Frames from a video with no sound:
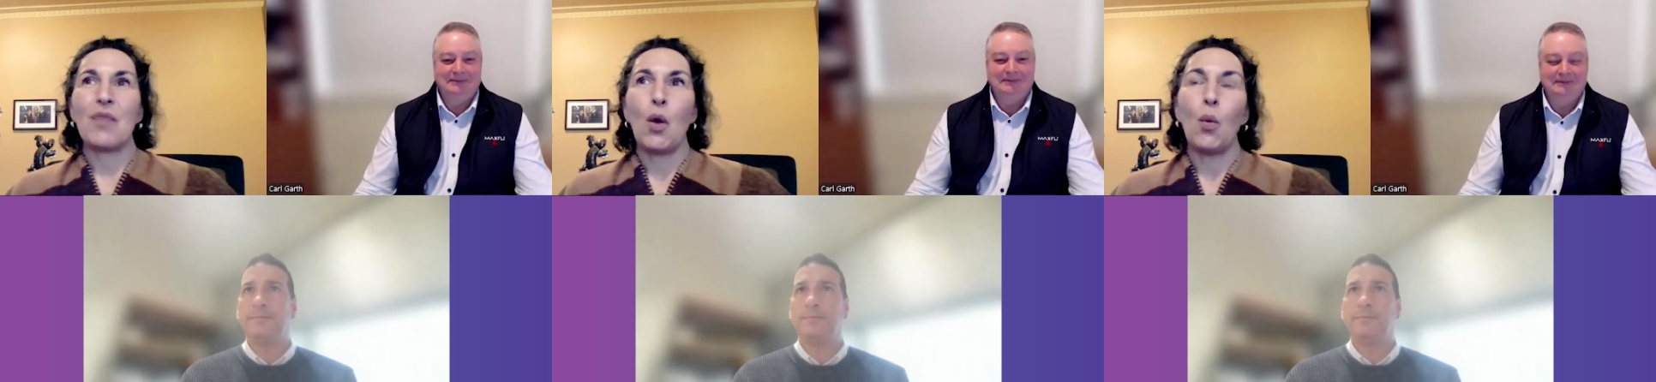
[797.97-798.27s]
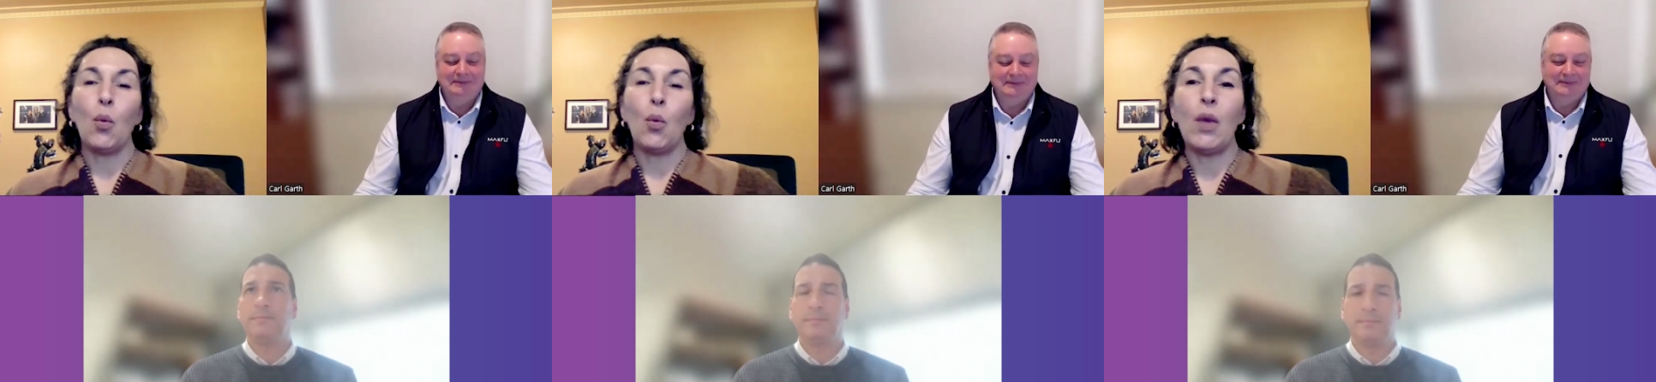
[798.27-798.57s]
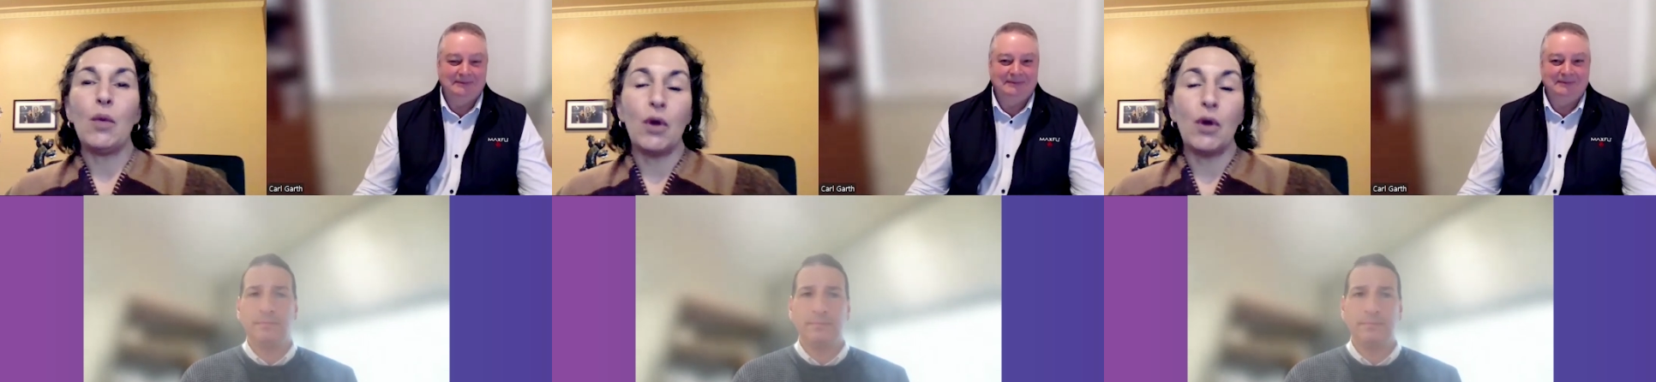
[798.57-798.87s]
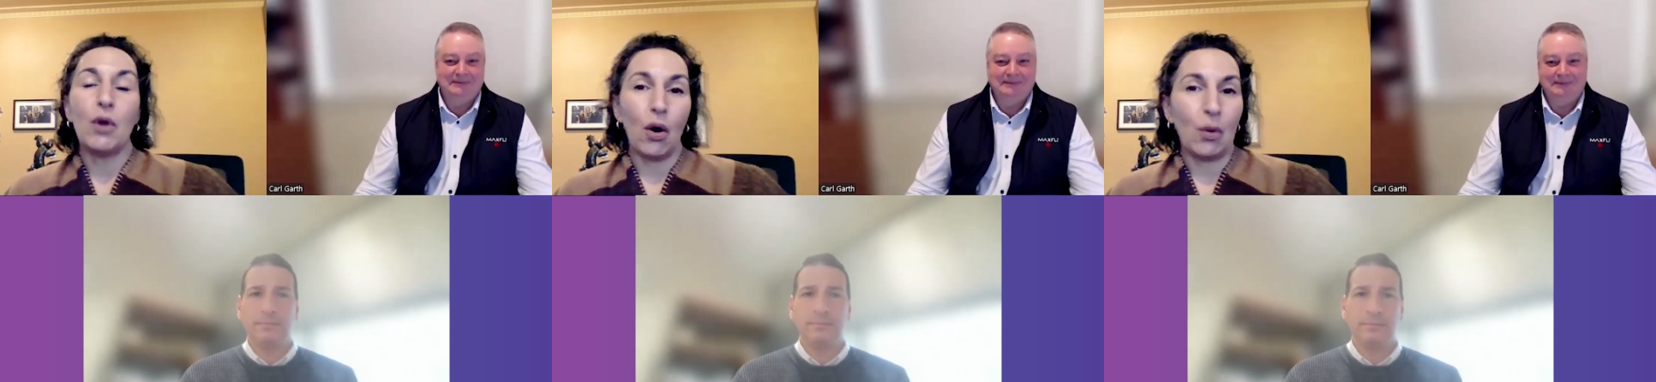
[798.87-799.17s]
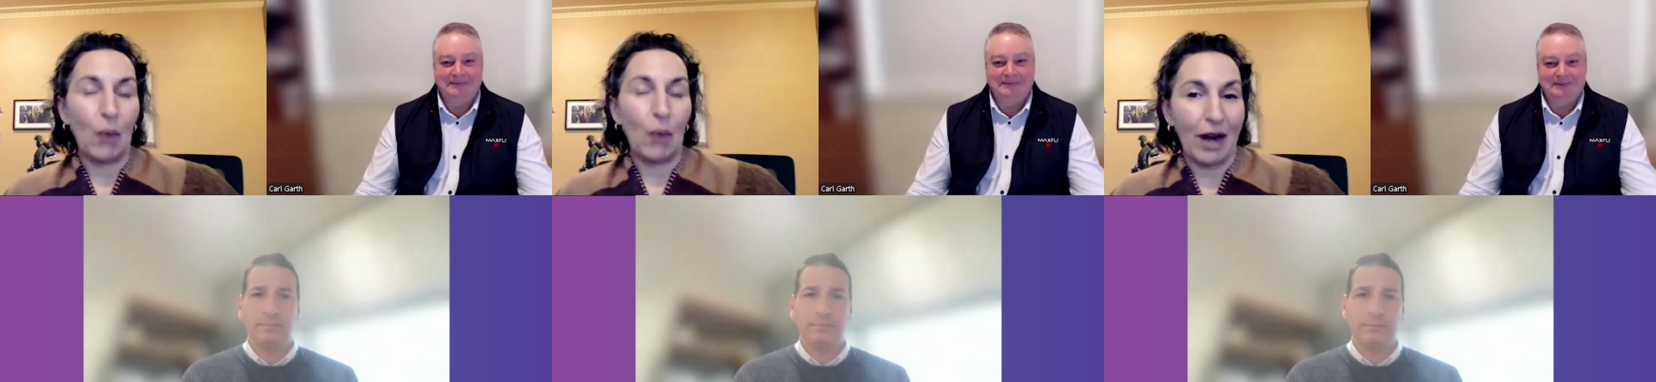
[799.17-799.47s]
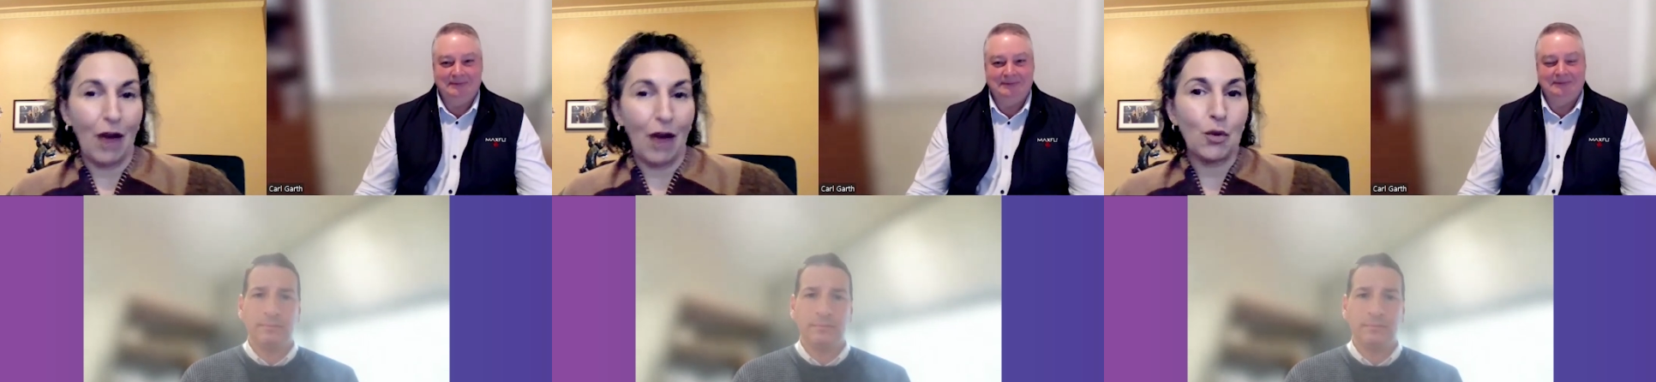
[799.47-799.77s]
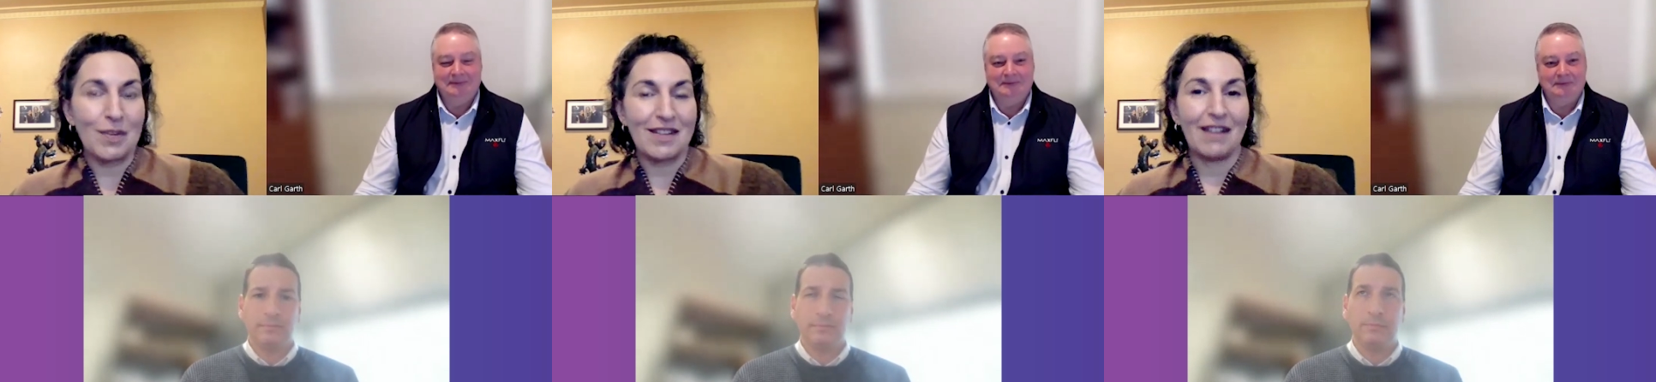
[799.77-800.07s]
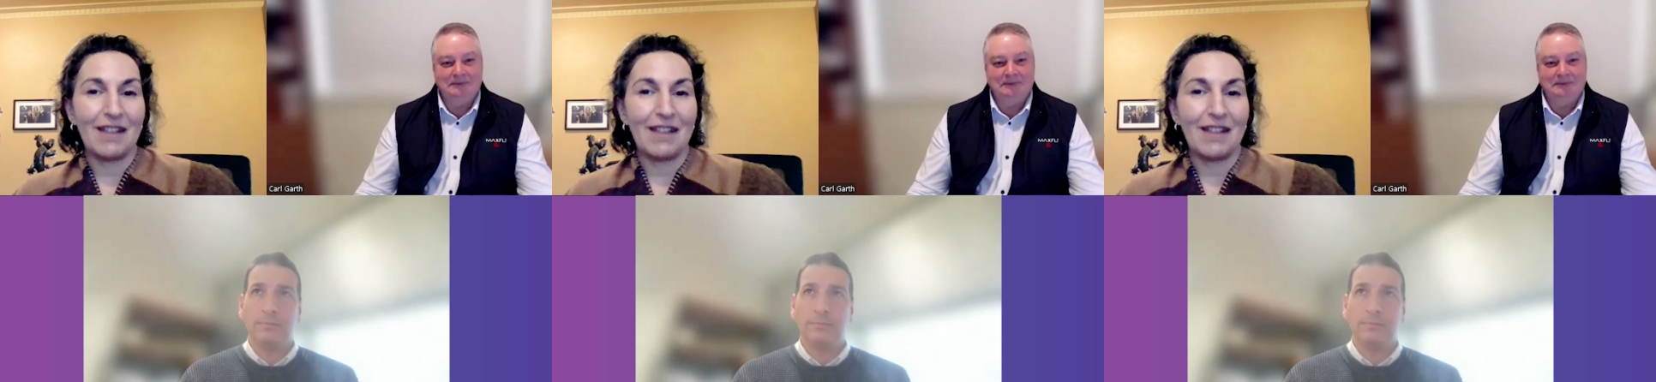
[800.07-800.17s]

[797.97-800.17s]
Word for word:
Speaker 1: we were not 100%